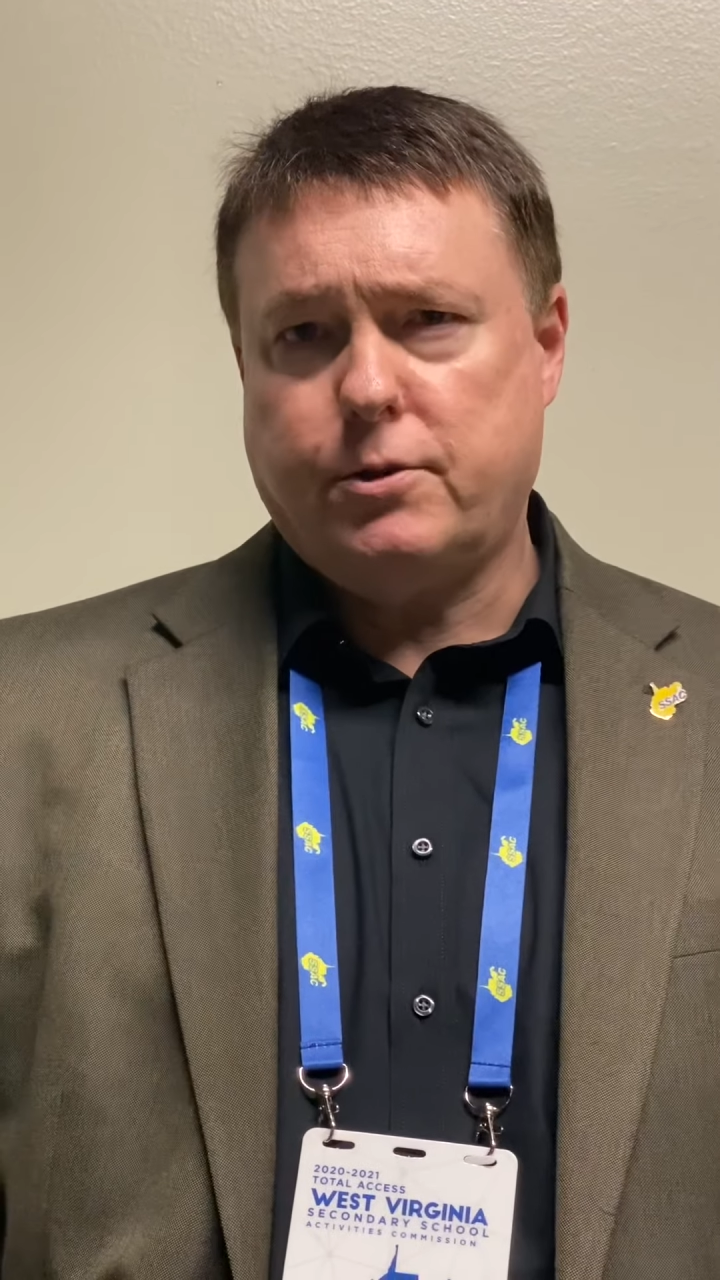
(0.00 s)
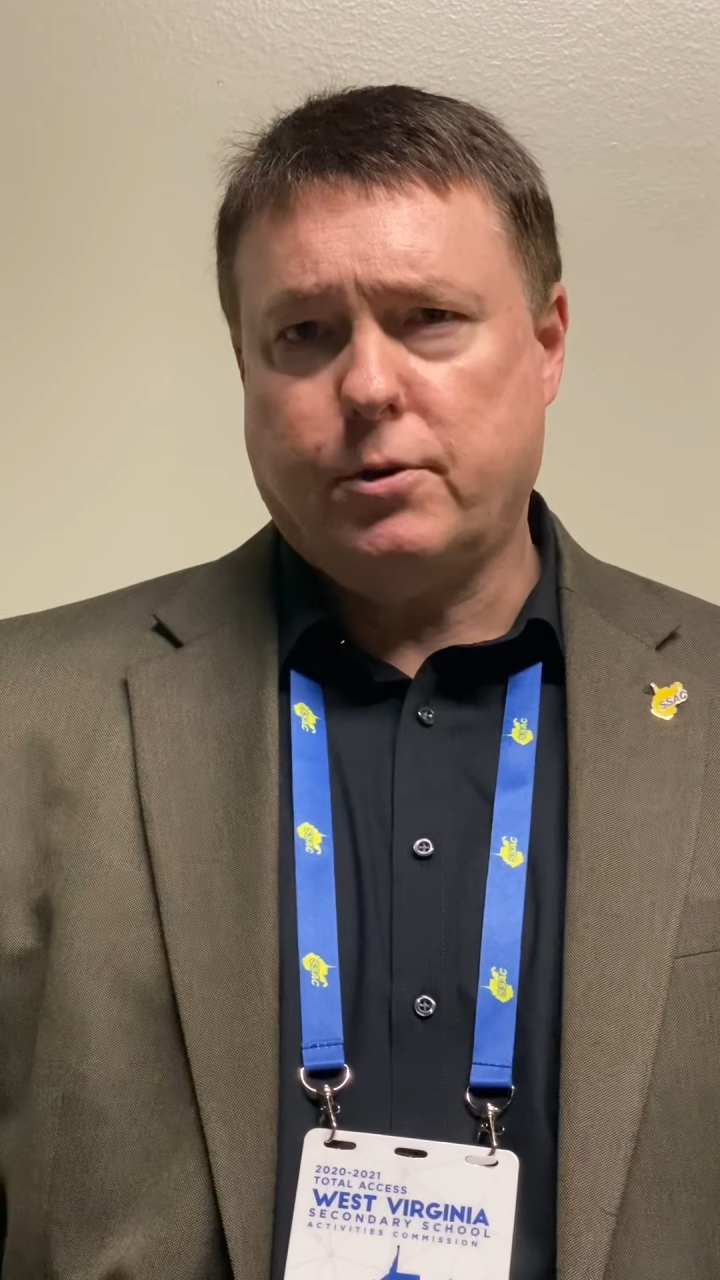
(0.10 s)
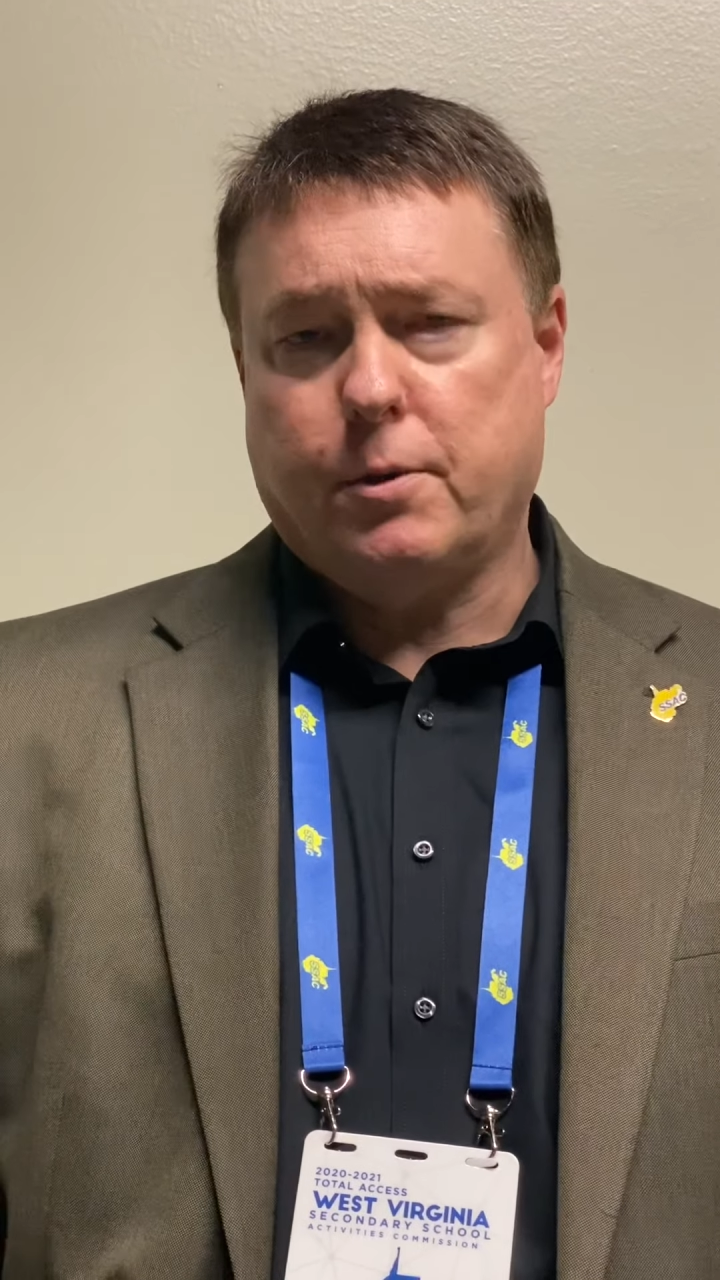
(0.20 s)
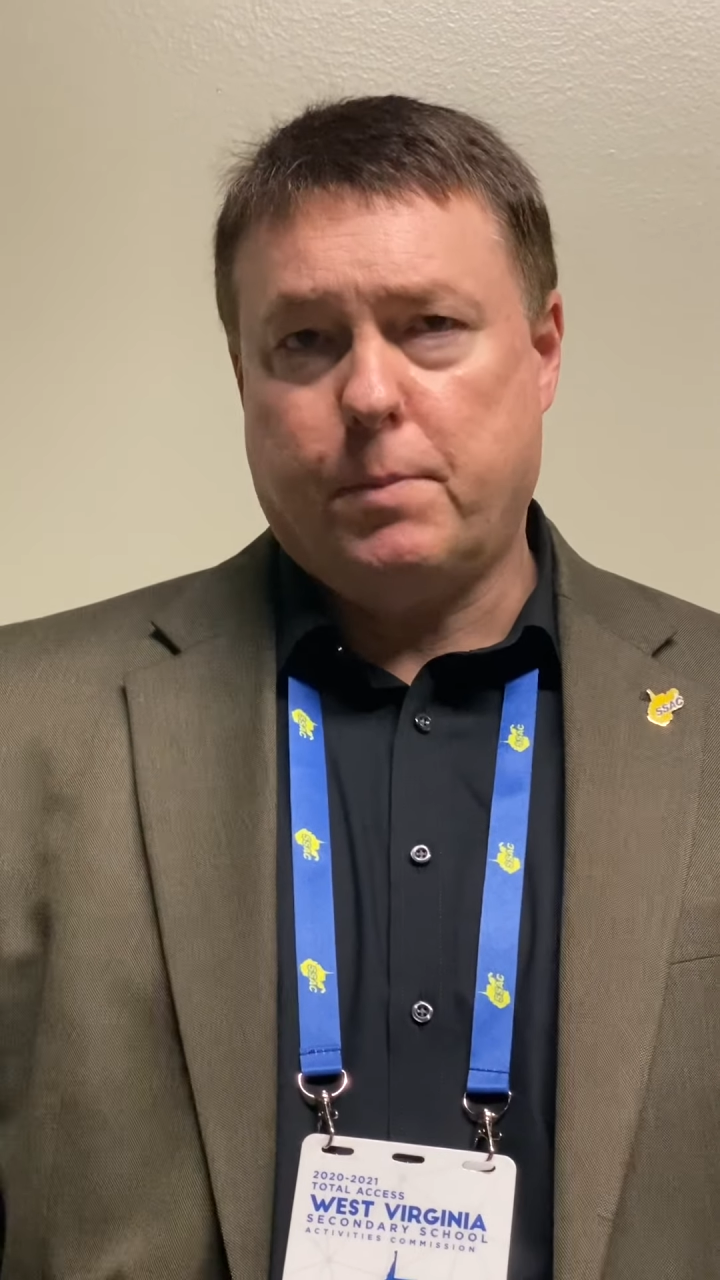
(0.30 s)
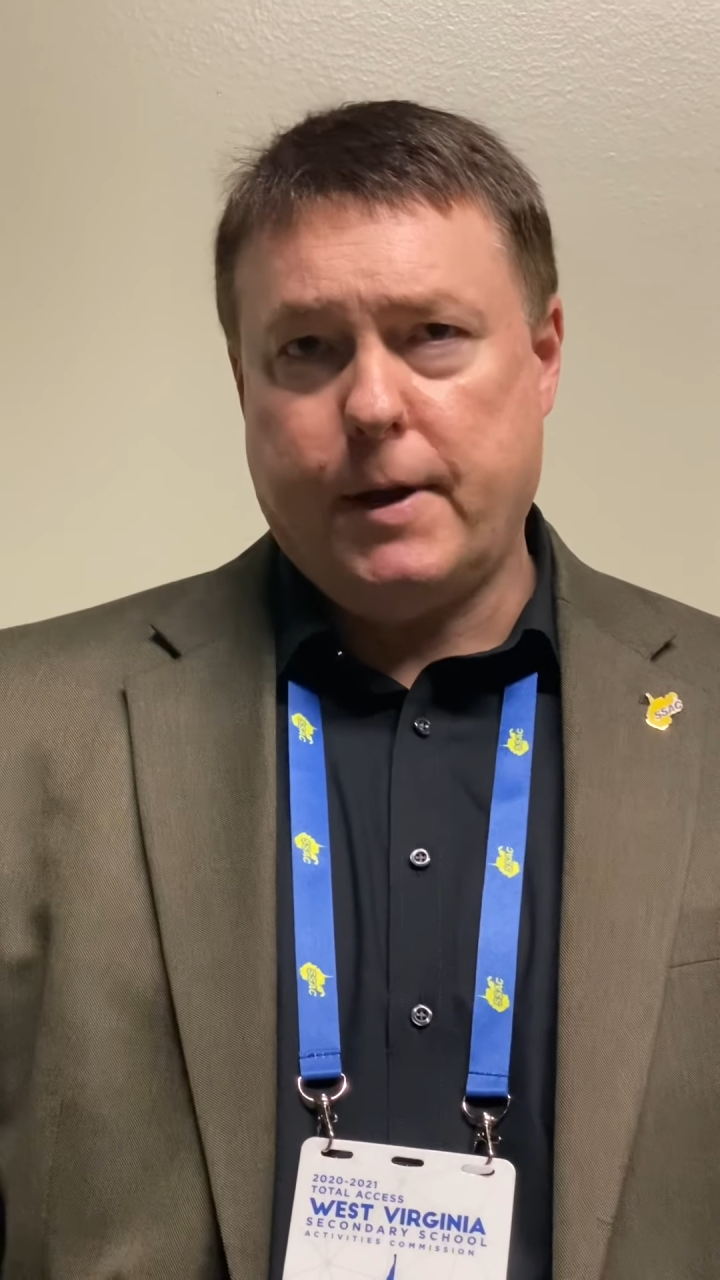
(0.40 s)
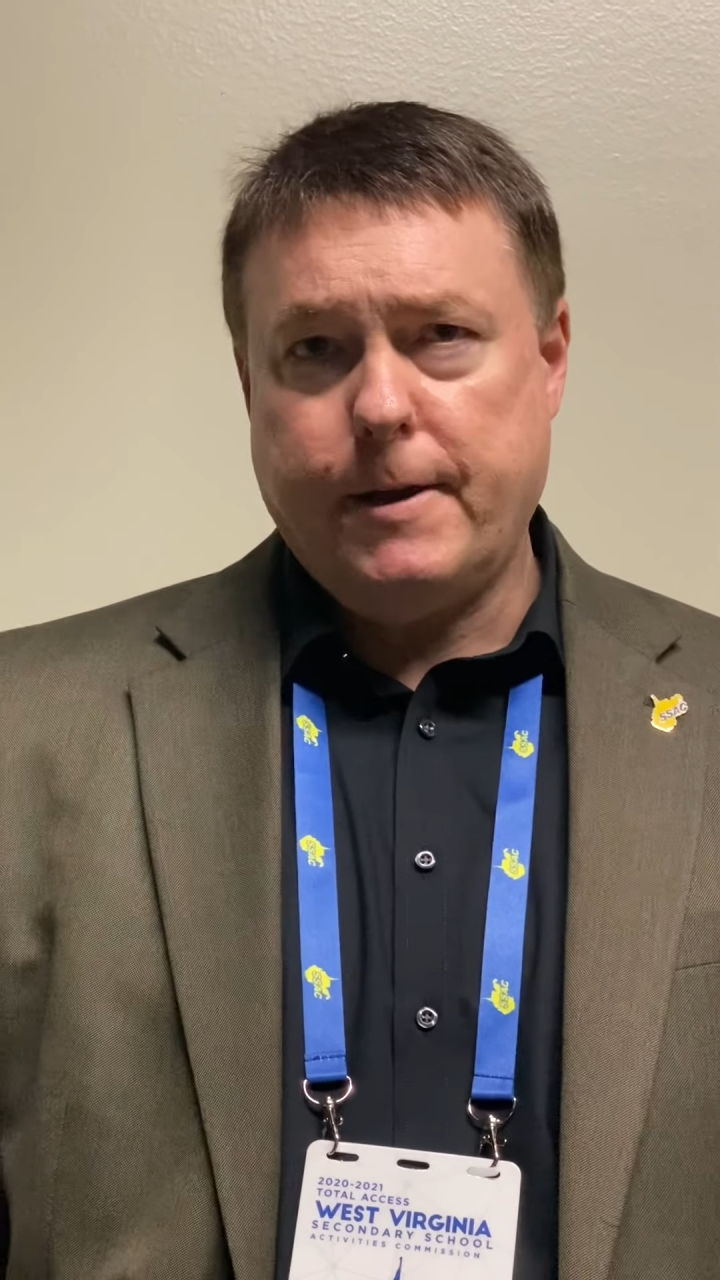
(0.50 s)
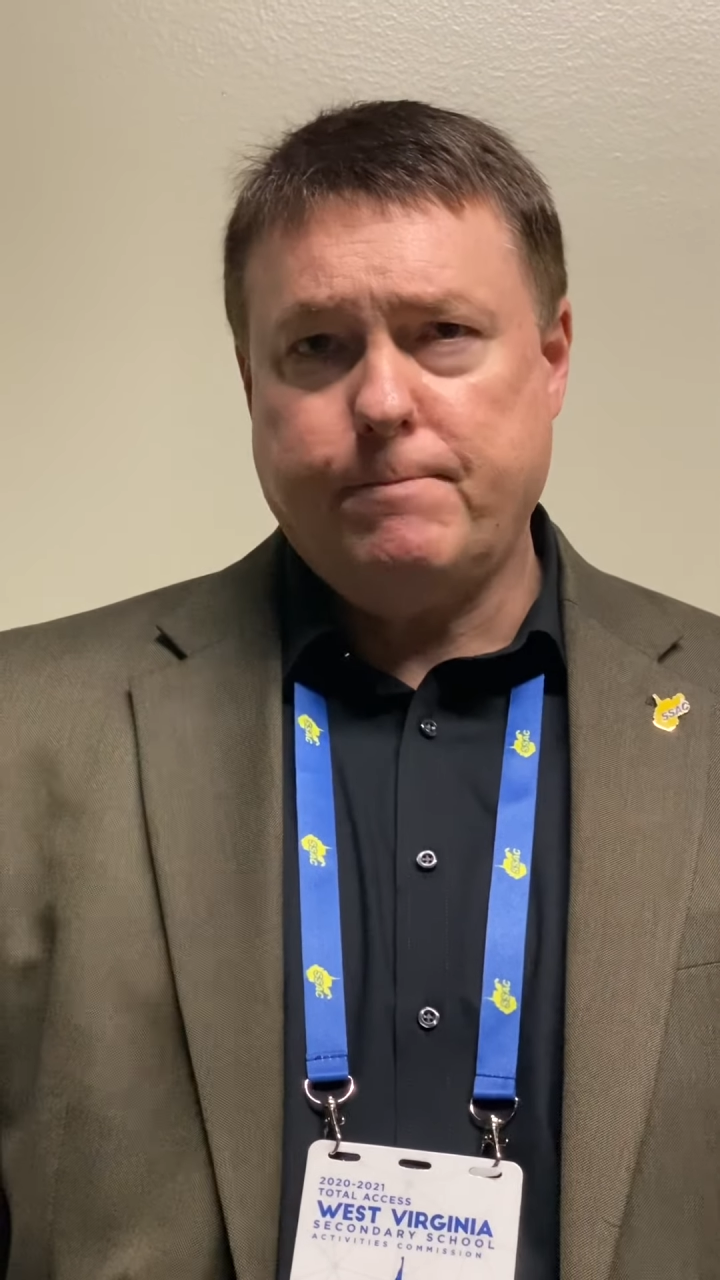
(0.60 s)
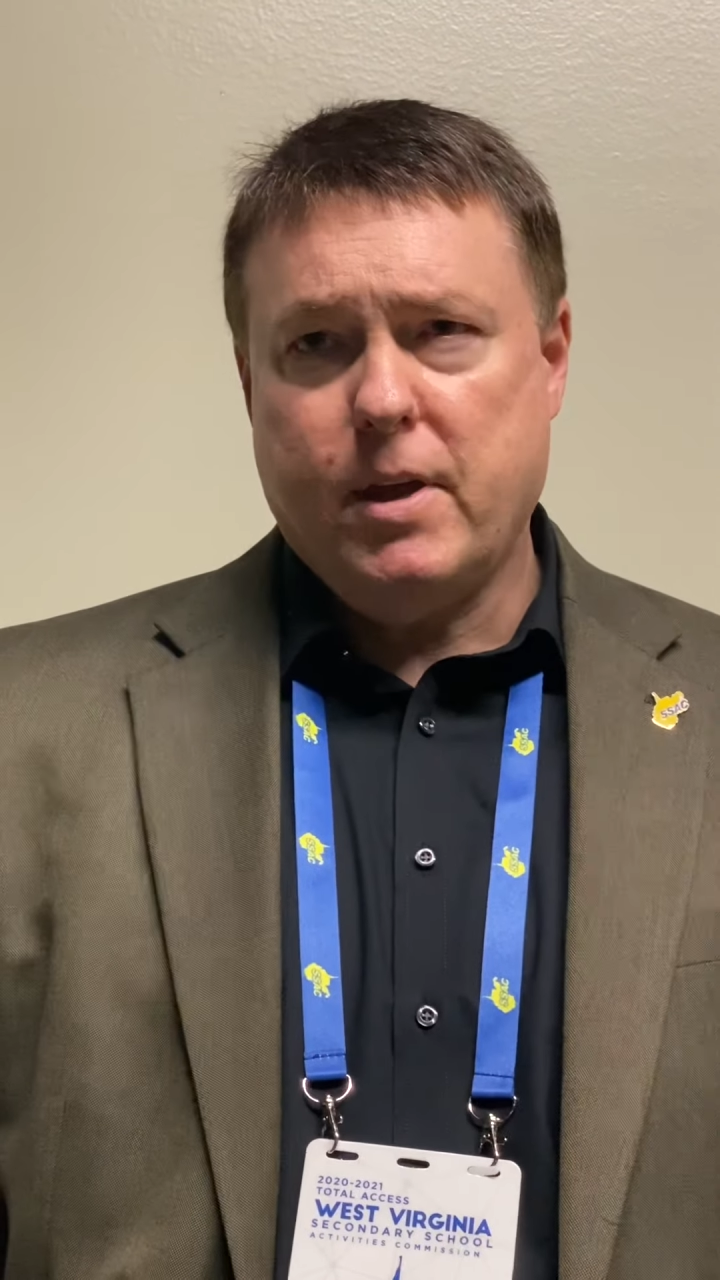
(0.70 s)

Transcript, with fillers: to compete